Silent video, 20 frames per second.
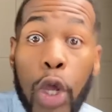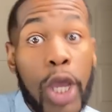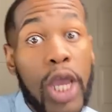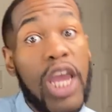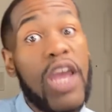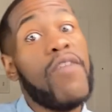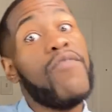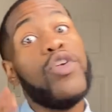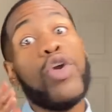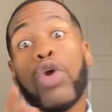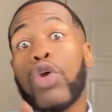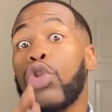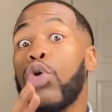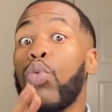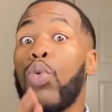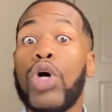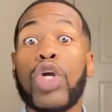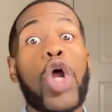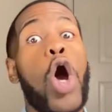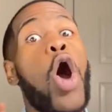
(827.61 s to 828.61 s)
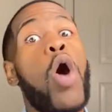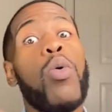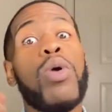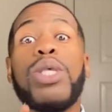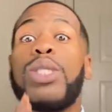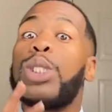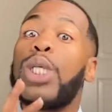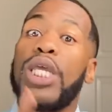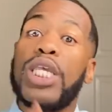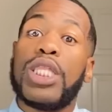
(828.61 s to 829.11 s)
if you're the one always
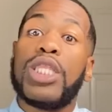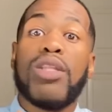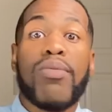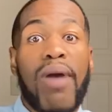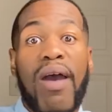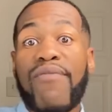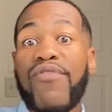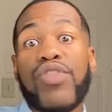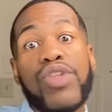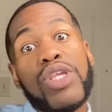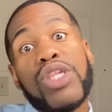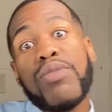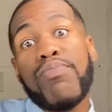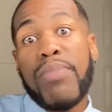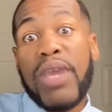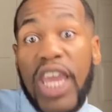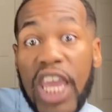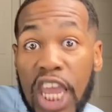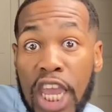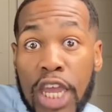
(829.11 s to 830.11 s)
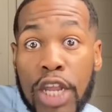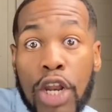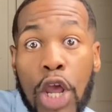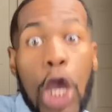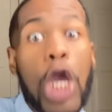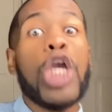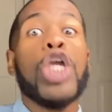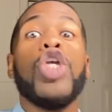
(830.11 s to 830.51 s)
chasing after this man,